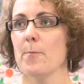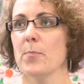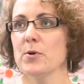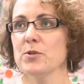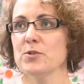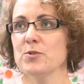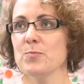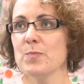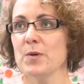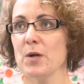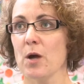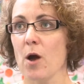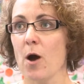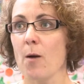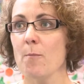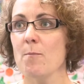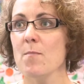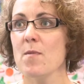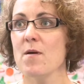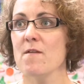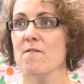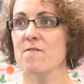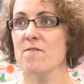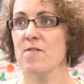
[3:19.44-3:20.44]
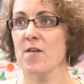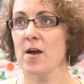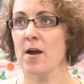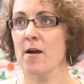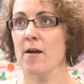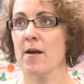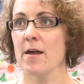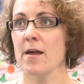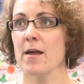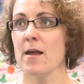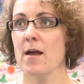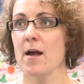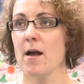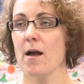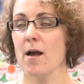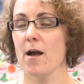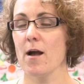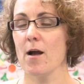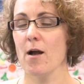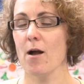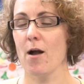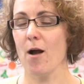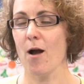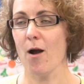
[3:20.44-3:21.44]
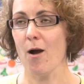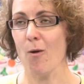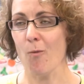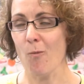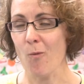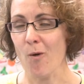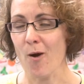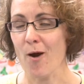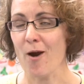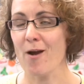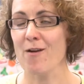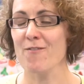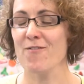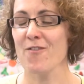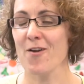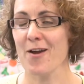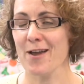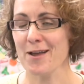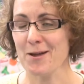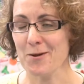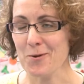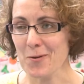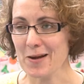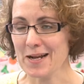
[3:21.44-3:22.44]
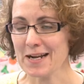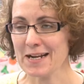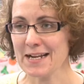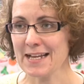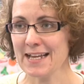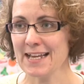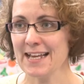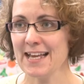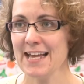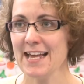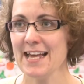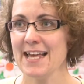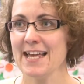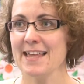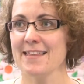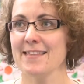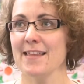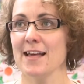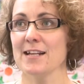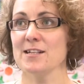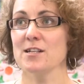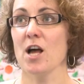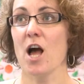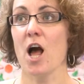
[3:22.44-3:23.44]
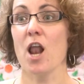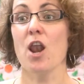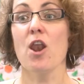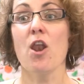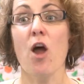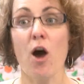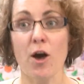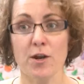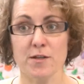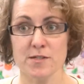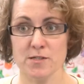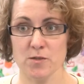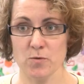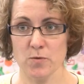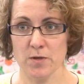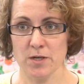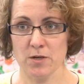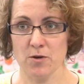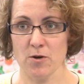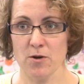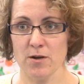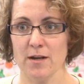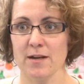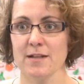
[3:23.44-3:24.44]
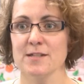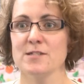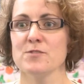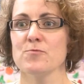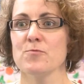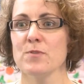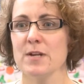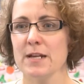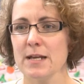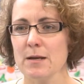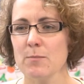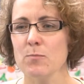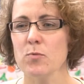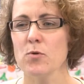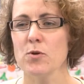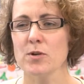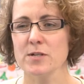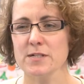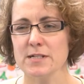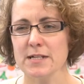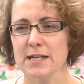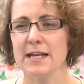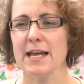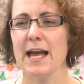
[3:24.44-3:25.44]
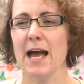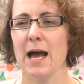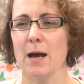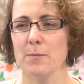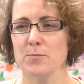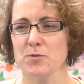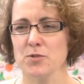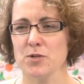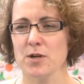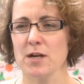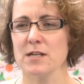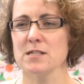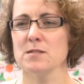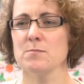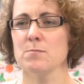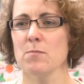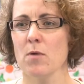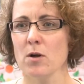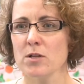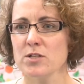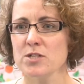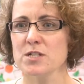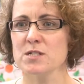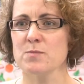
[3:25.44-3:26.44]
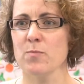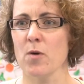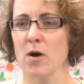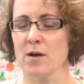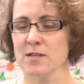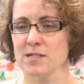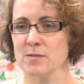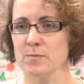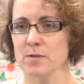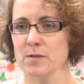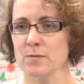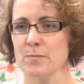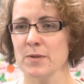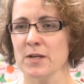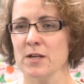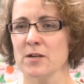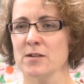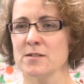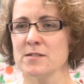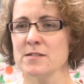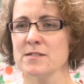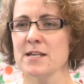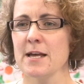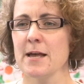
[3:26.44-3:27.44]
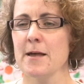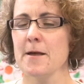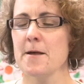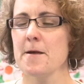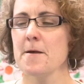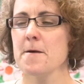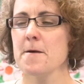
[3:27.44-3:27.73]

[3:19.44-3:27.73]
but you become very aware very quickly that a lot is going on, and it's really important to capture as much as possible, because